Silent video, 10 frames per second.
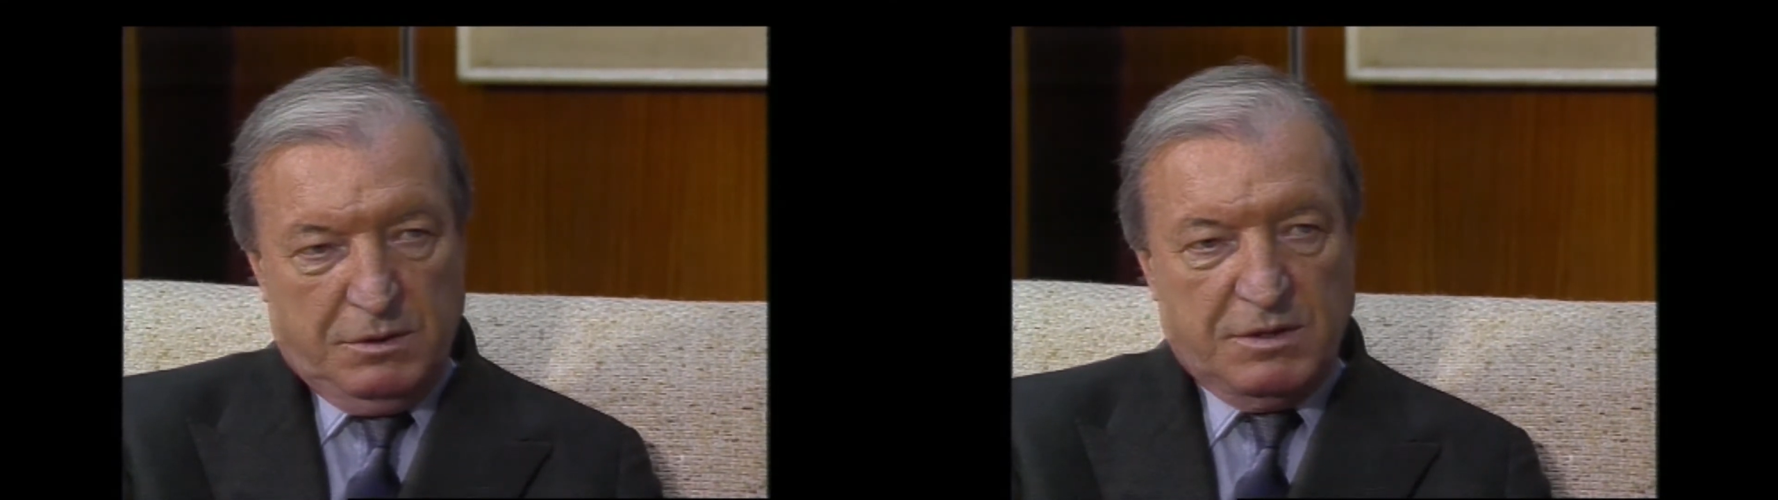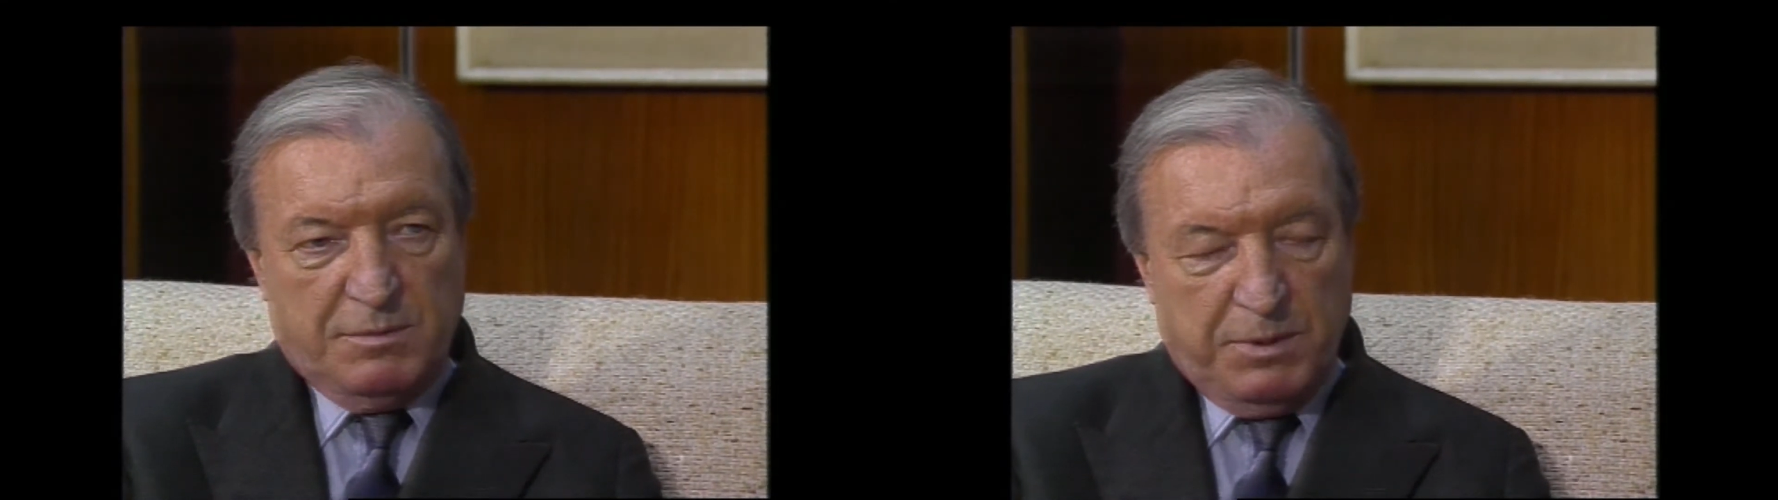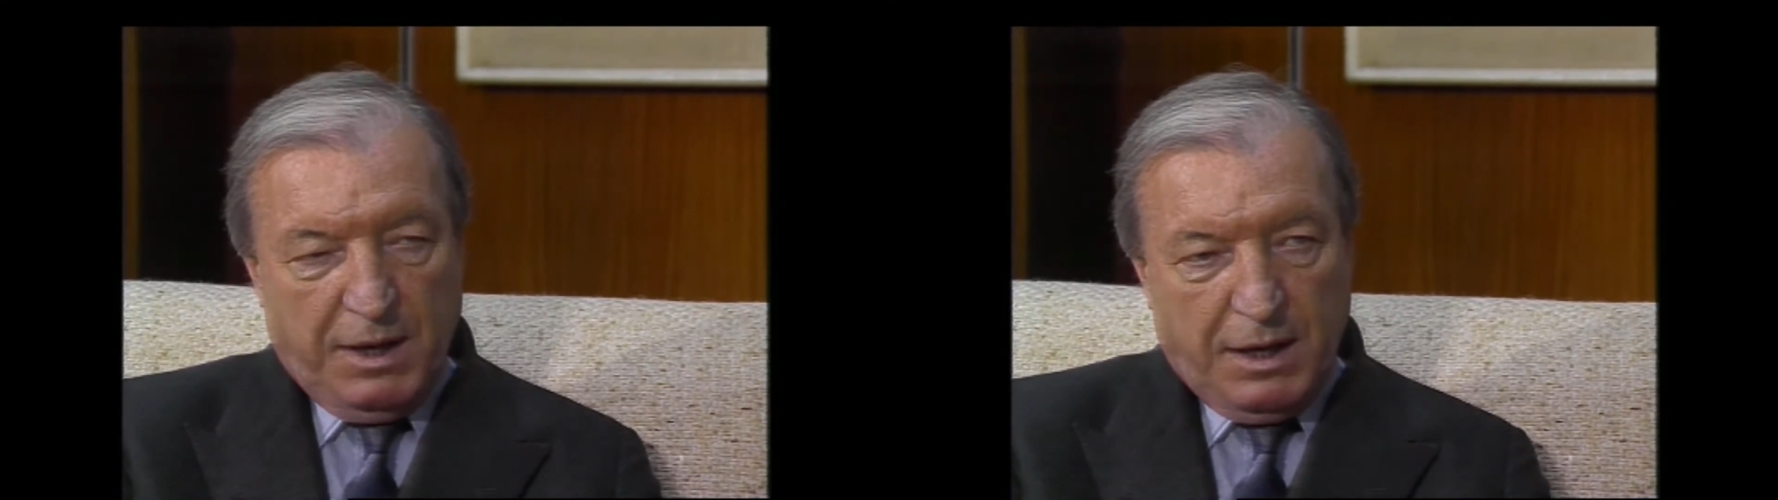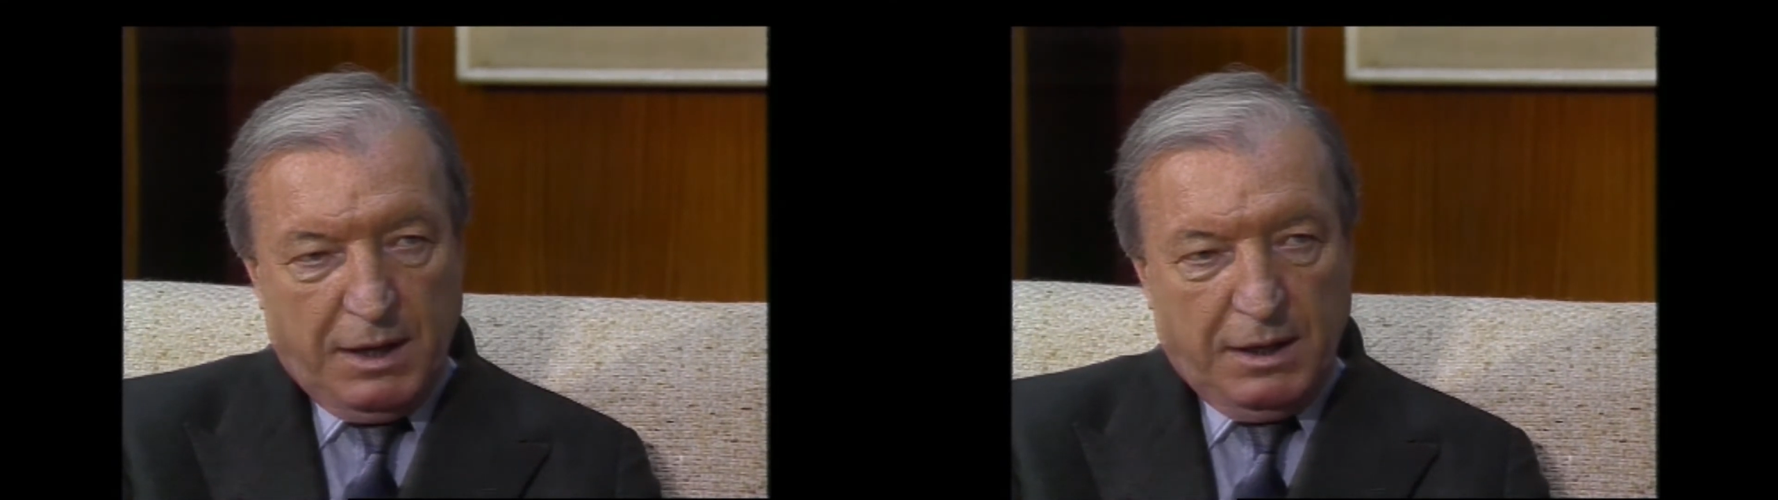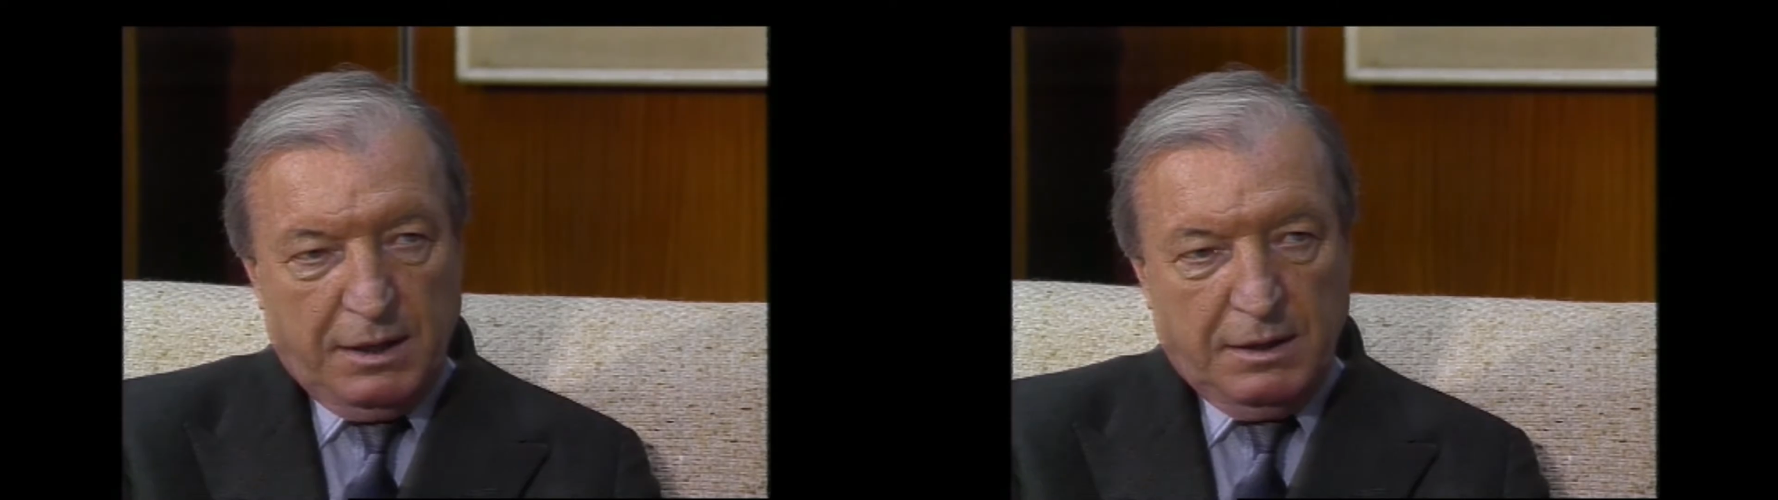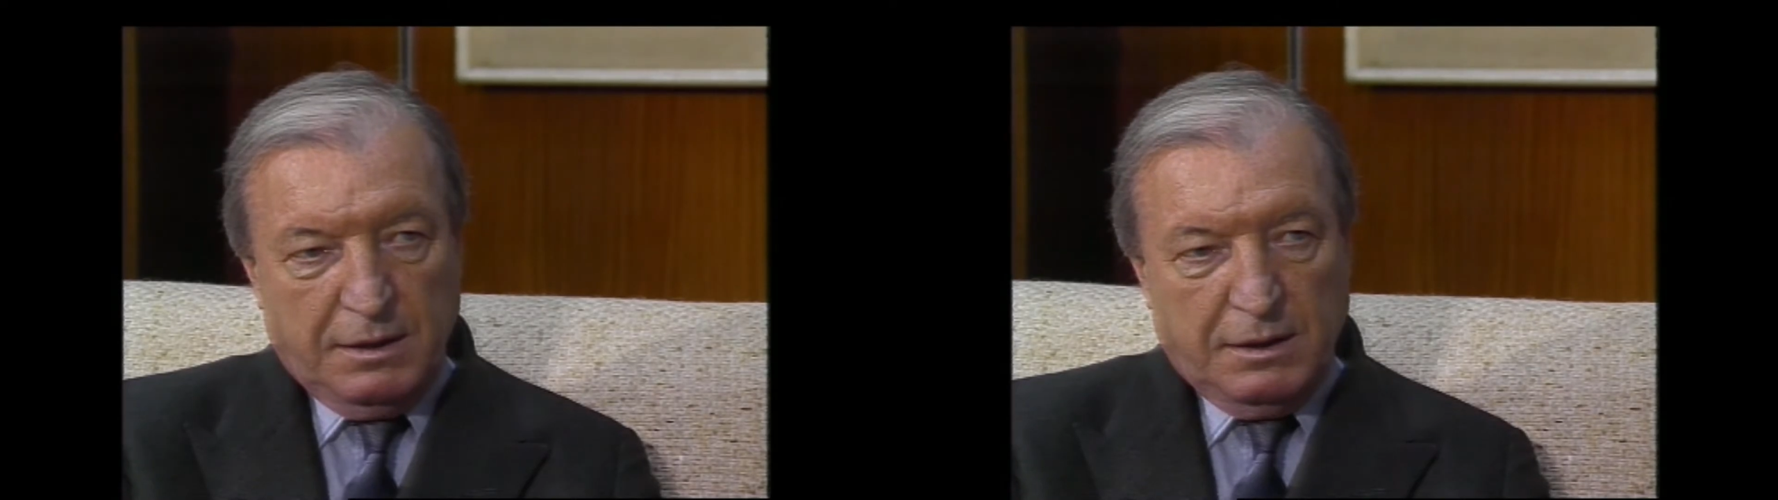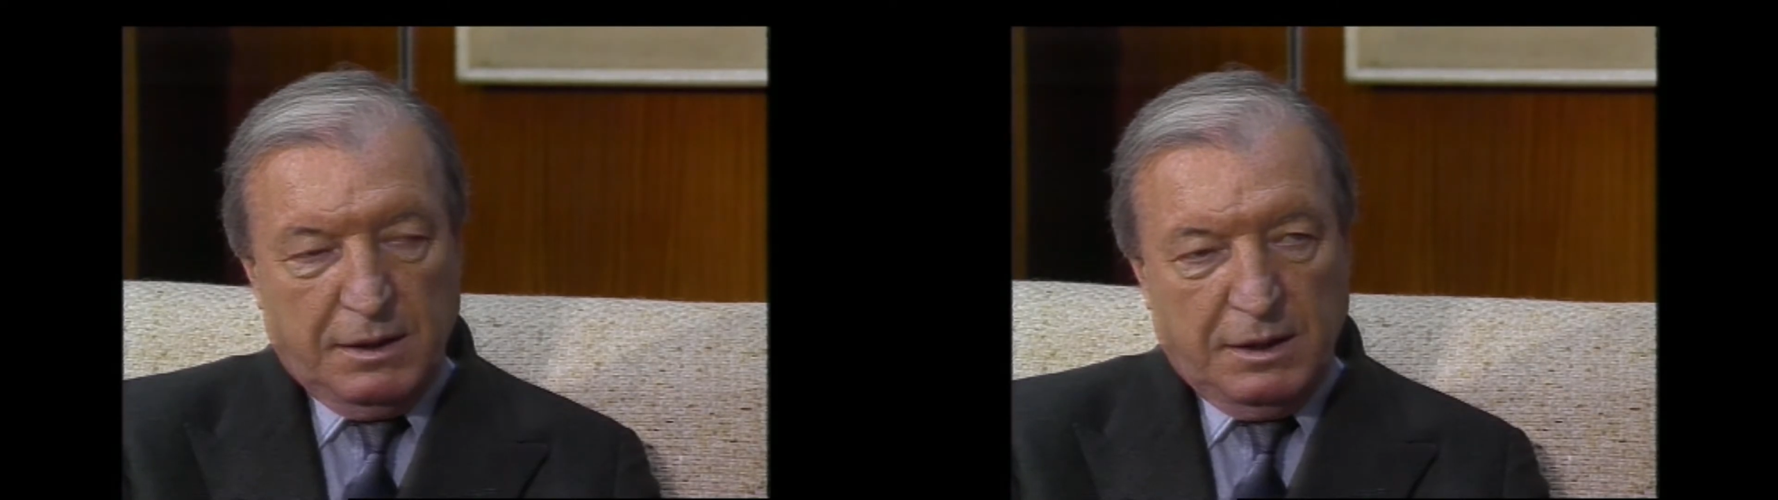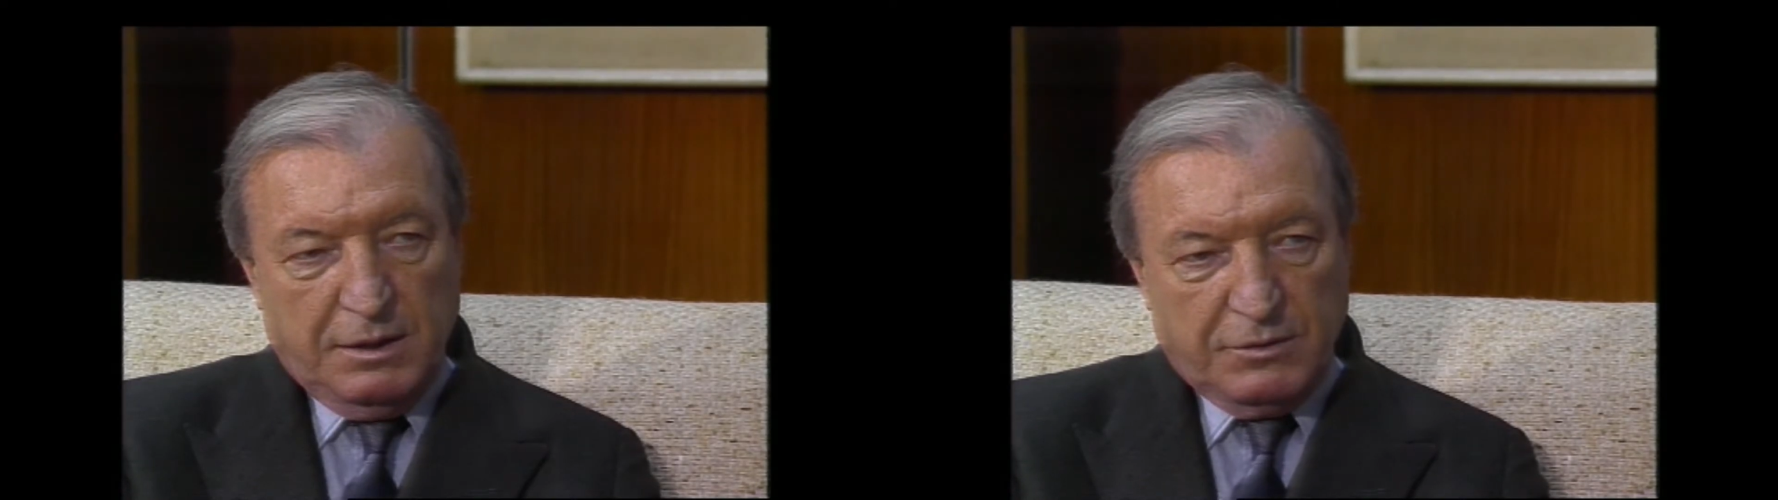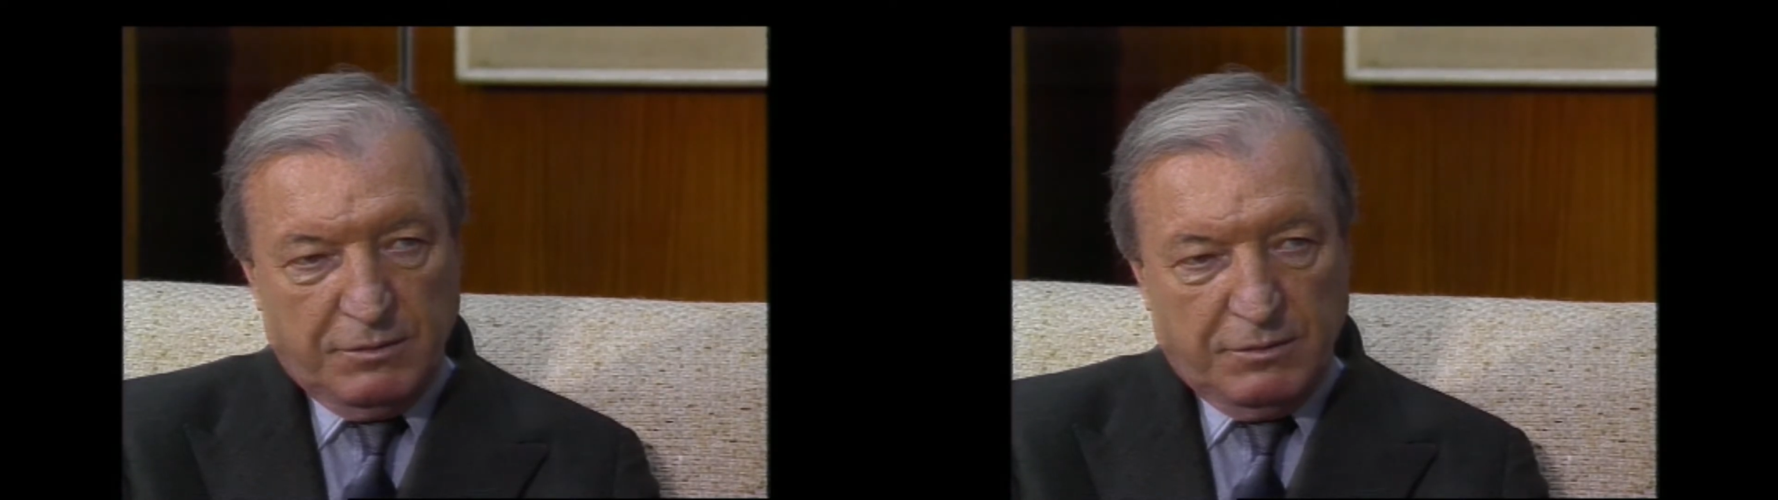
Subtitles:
to supply the